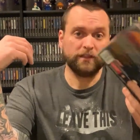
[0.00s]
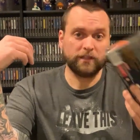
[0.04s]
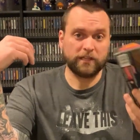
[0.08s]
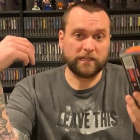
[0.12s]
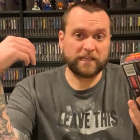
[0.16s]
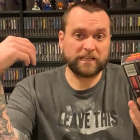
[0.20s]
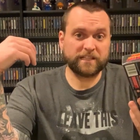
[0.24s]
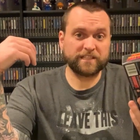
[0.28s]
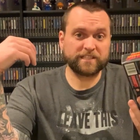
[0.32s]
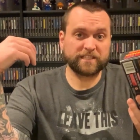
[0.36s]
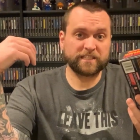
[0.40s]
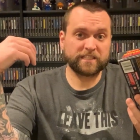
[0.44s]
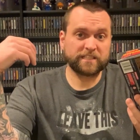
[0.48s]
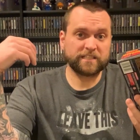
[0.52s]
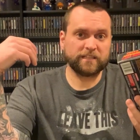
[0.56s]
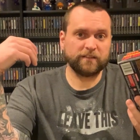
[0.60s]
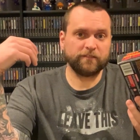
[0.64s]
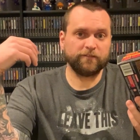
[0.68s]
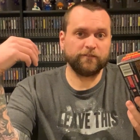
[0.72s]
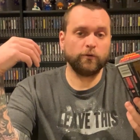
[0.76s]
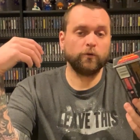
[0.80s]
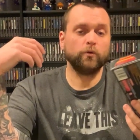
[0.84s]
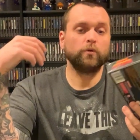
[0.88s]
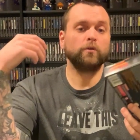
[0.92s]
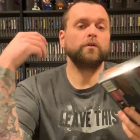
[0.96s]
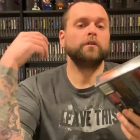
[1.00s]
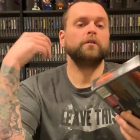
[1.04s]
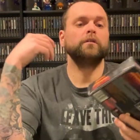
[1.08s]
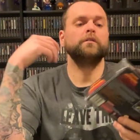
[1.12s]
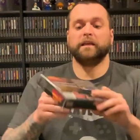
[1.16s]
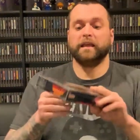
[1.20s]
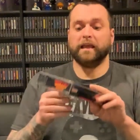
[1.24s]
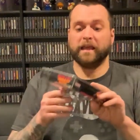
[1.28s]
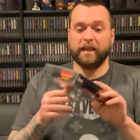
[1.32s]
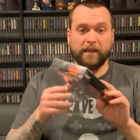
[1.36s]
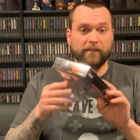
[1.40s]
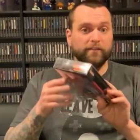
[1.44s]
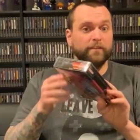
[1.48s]
the N64,
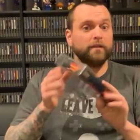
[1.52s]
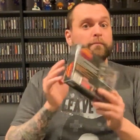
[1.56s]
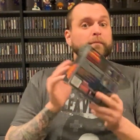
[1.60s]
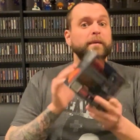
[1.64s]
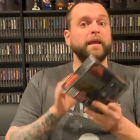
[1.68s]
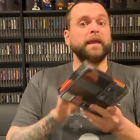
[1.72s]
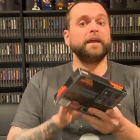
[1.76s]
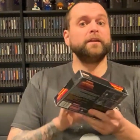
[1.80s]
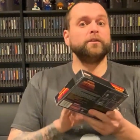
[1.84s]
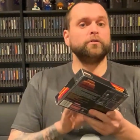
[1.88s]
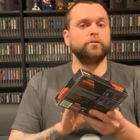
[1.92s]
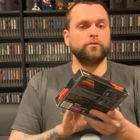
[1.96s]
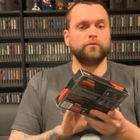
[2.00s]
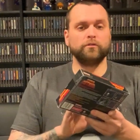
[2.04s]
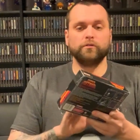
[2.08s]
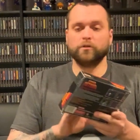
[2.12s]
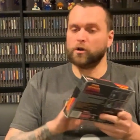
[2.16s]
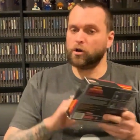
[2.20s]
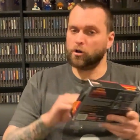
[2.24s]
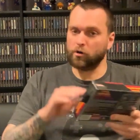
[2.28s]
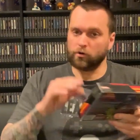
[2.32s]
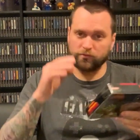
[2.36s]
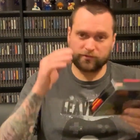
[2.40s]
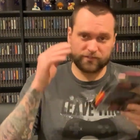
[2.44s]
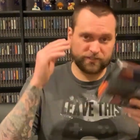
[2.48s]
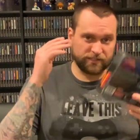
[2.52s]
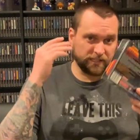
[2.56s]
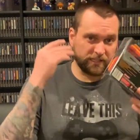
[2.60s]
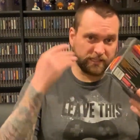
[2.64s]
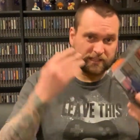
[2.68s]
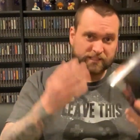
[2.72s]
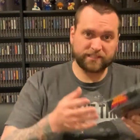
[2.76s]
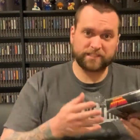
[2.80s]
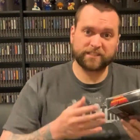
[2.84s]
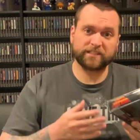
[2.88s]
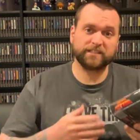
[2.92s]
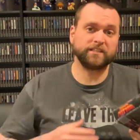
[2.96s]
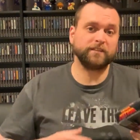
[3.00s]
and the manual holds the
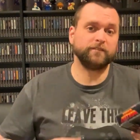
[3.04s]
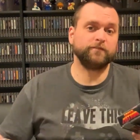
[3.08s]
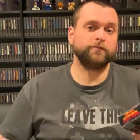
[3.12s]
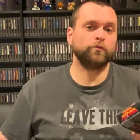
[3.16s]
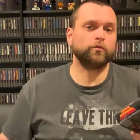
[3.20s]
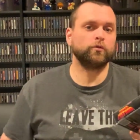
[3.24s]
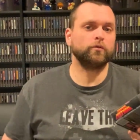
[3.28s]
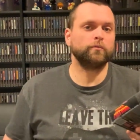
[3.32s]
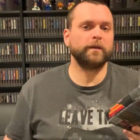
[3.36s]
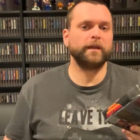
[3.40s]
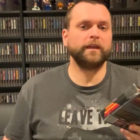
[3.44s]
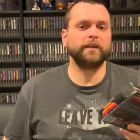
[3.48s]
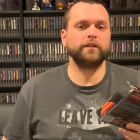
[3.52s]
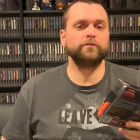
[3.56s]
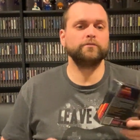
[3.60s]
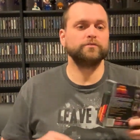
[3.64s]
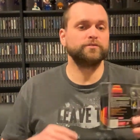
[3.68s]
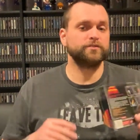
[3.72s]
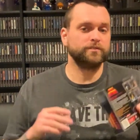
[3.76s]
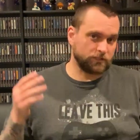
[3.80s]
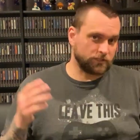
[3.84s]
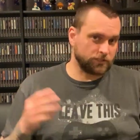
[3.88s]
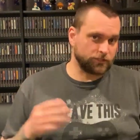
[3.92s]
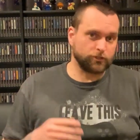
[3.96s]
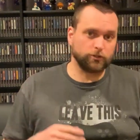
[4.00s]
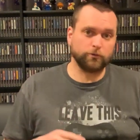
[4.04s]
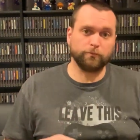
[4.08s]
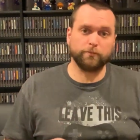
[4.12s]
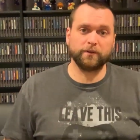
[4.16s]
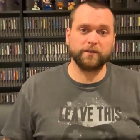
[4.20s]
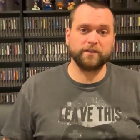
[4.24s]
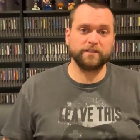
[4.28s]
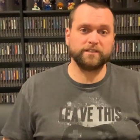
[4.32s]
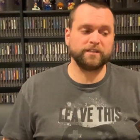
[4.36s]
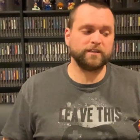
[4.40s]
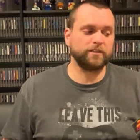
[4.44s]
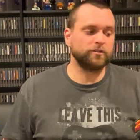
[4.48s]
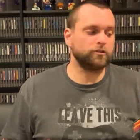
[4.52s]
N64 manuals, the Super
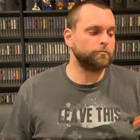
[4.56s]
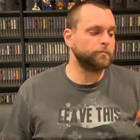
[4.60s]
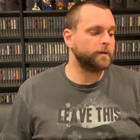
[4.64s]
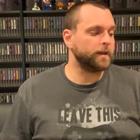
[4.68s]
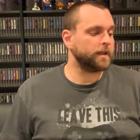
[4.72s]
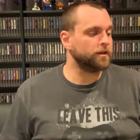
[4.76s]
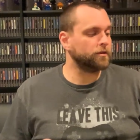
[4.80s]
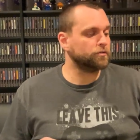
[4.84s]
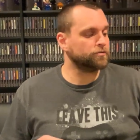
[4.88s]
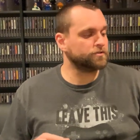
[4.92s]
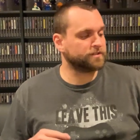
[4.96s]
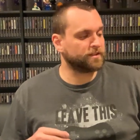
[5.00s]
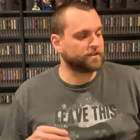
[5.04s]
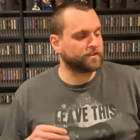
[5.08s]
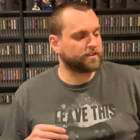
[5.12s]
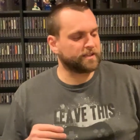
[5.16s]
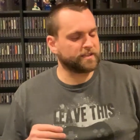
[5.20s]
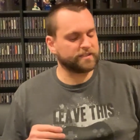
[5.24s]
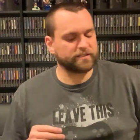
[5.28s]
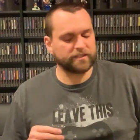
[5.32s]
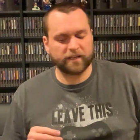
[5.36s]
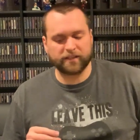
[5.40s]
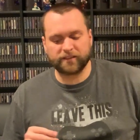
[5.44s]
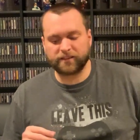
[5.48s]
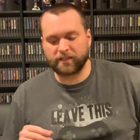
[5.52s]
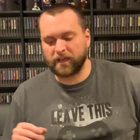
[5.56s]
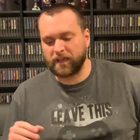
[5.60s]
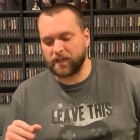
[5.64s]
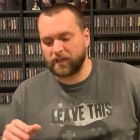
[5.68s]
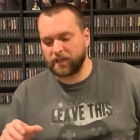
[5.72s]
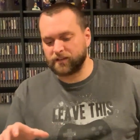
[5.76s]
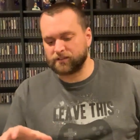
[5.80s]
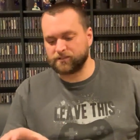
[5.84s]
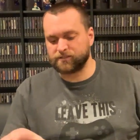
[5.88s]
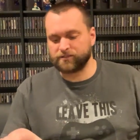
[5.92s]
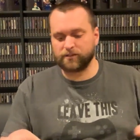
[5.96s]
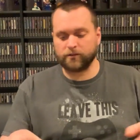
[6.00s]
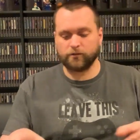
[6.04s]
Nintendo manuals, and things like
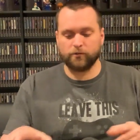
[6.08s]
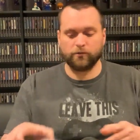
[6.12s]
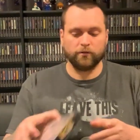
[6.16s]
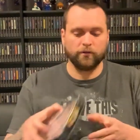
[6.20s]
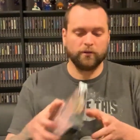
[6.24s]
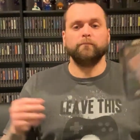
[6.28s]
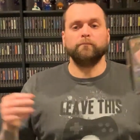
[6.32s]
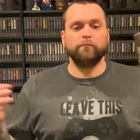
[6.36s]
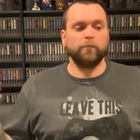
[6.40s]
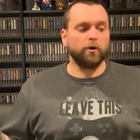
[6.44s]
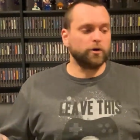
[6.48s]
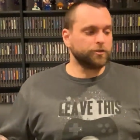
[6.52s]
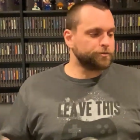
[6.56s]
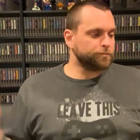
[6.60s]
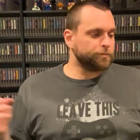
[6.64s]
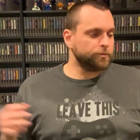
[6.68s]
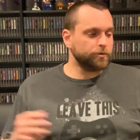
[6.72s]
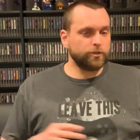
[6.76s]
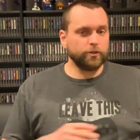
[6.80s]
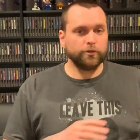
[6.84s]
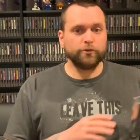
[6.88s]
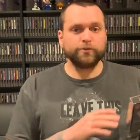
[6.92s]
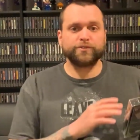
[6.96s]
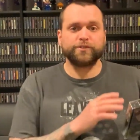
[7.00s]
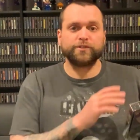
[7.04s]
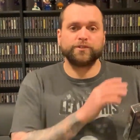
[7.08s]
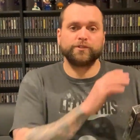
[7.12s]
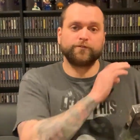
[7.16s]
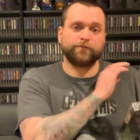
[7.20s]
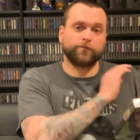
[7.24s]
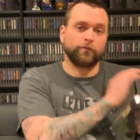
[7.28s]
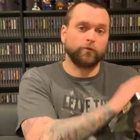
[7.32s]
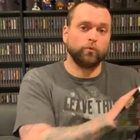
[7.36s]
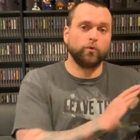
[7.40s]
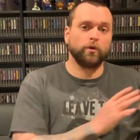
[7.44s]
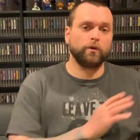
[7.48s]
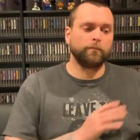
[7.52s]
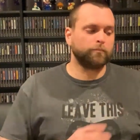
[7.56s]
that. So multiple uses
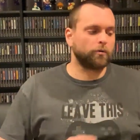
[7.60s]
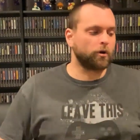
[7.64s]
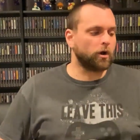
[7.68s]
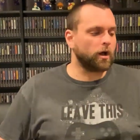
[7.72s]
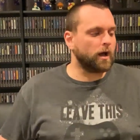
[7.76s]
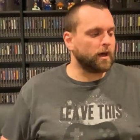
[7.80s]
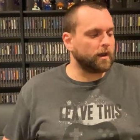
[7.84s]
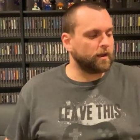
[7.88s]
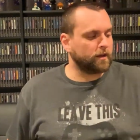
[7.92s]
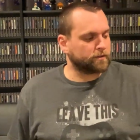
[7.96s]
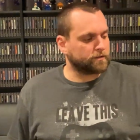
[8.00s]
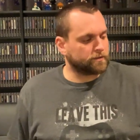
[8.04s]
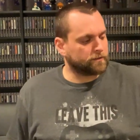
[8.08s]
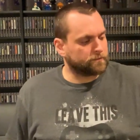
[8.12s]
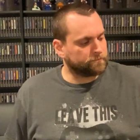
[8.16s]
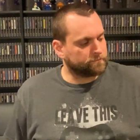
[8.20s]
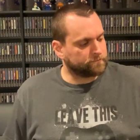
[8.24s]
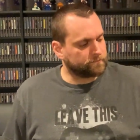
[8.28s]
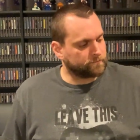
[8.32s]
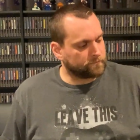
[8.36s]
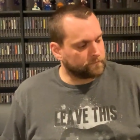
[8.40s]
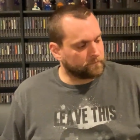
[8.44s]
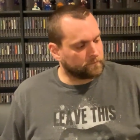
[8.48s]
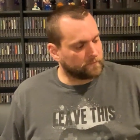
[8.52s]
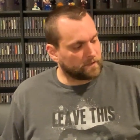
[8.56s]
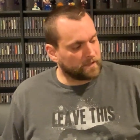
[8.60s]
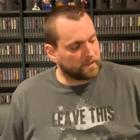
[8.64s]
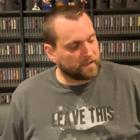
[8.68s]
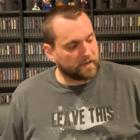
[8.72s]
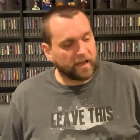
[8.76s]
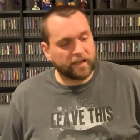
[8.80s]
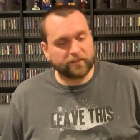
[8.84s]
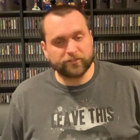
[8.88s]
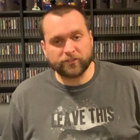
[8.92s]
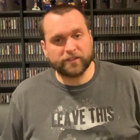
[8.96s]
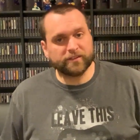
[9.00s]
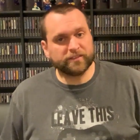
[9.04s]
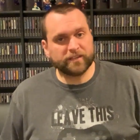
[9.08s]
for one product. And
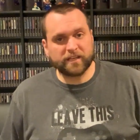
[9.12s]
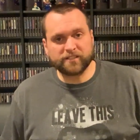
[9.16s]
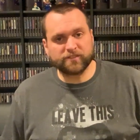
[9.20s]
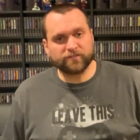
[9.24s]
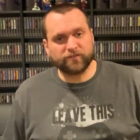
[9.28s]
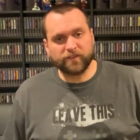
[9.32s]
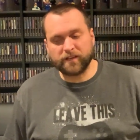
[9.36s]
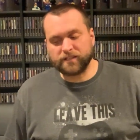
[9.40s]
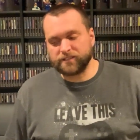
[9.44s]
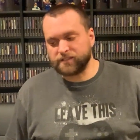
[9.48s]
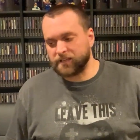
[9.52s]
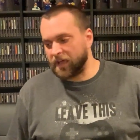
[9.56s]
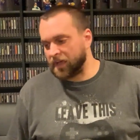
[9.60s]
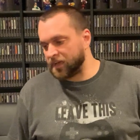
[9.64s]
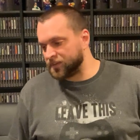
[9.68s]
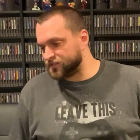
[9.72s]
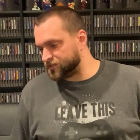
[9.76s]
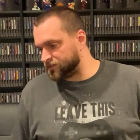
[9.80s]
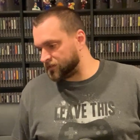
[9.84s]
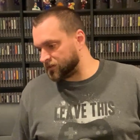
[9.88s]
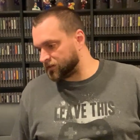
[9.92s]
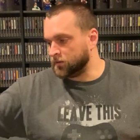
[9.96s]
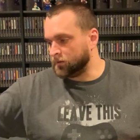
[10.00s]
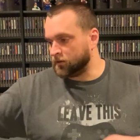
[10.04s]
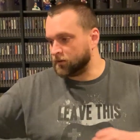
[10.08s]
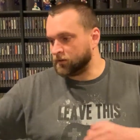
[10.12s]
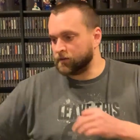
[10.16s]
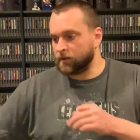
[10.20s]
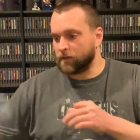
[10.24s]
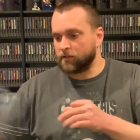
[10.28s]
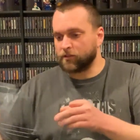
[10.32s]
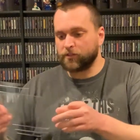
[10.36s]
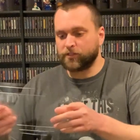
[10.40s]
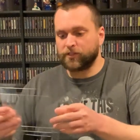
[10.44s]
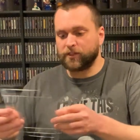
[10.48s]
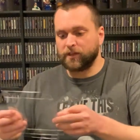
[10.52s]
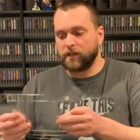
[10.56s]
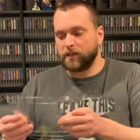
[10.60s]
I think that's fantastic.
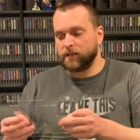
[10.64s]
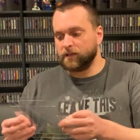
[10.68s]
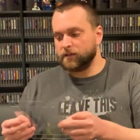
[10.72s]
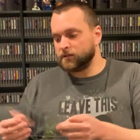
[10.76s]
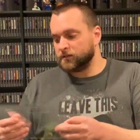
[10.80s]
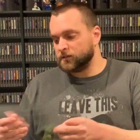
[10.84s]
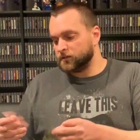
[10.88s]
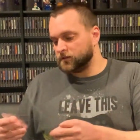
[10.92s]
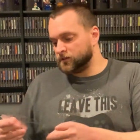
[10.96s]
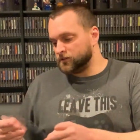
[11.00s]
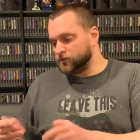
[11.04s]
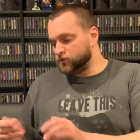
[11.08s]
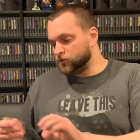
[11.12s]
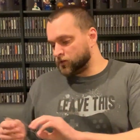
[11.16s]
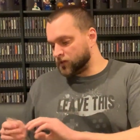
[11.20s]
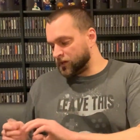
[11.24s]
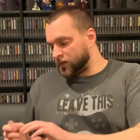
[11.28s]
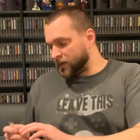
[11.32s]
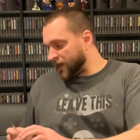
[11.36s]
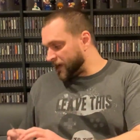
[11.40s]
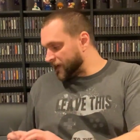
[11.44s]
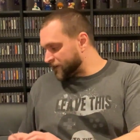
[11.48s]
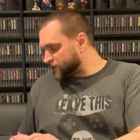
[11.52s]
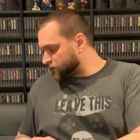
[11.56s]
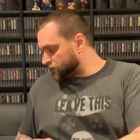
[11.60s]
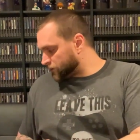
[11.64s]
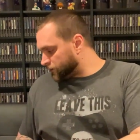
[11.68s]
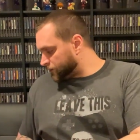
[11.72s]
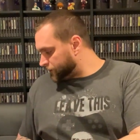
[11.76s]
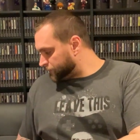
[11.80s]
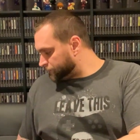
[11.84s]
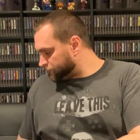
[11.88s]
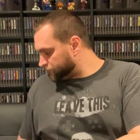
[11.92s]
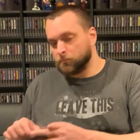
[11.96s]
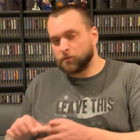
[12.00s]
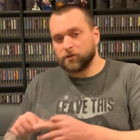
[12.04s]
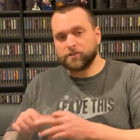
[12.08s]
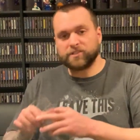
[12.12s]
Another thing is you can
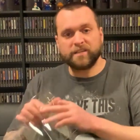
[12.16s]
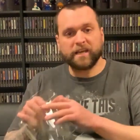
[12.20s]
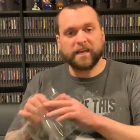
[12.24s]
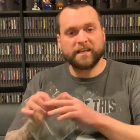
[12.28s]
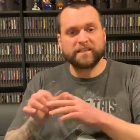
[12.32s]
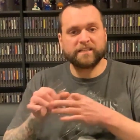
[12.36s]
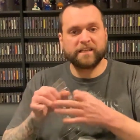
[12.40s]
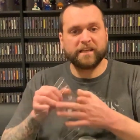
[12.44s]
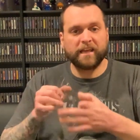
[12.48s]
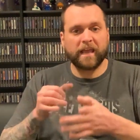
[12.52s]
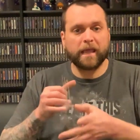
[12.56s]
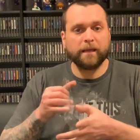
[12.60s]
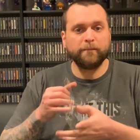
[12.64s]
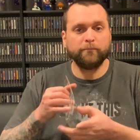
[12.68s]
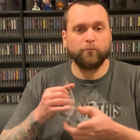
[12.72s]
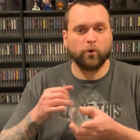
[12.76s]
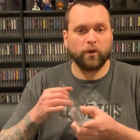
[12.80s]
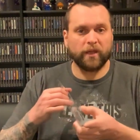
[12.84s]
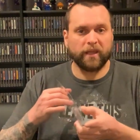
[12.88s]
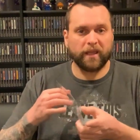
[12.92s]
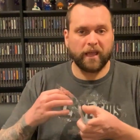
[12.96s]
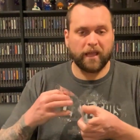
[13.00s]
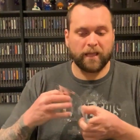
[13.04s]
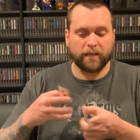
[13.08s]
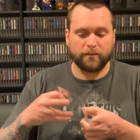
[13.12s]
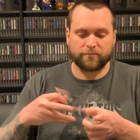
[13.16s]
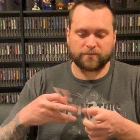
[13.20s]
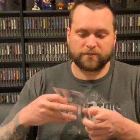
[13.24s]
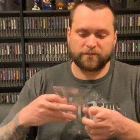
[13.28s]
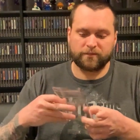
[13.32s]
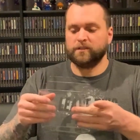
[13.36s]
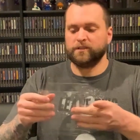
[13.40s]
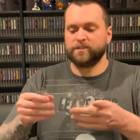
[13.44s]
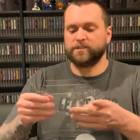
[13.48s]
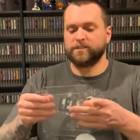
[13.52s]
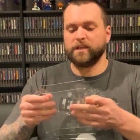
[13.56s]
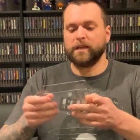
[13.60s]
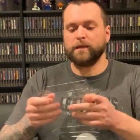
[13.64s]
actually protect Game Boy games
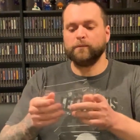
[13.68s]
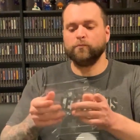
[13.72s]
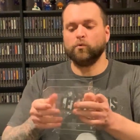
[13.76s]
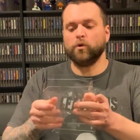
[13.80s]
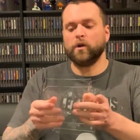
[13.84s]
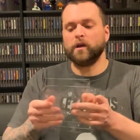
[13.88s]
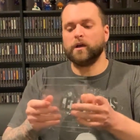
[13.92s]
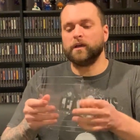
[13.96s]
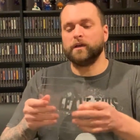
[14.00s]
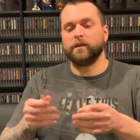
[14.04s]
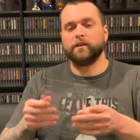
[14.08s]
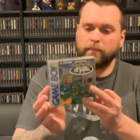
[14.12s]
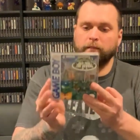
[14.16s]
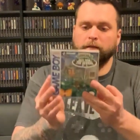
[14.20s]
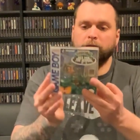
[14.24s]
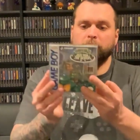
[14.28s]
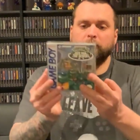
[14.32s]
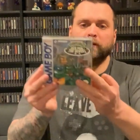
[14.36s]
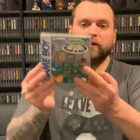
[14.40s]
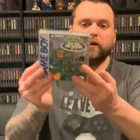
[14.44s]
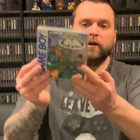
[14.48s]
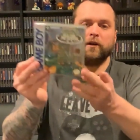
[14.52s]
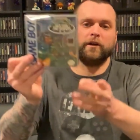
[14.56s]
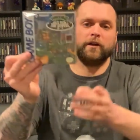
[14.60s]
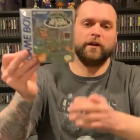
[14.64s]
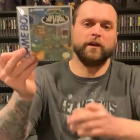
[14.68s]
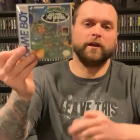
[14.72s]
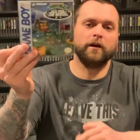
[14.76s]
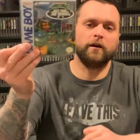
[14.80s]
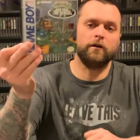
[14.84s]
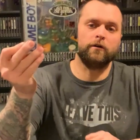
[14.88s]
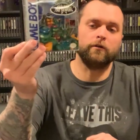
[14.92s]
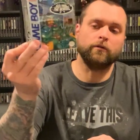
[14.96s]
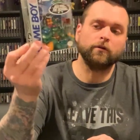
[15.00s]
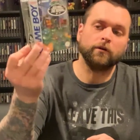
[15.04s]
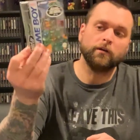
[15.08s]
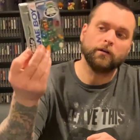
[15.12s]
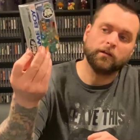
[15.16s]
the same way. And there you
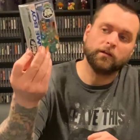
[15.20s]
go.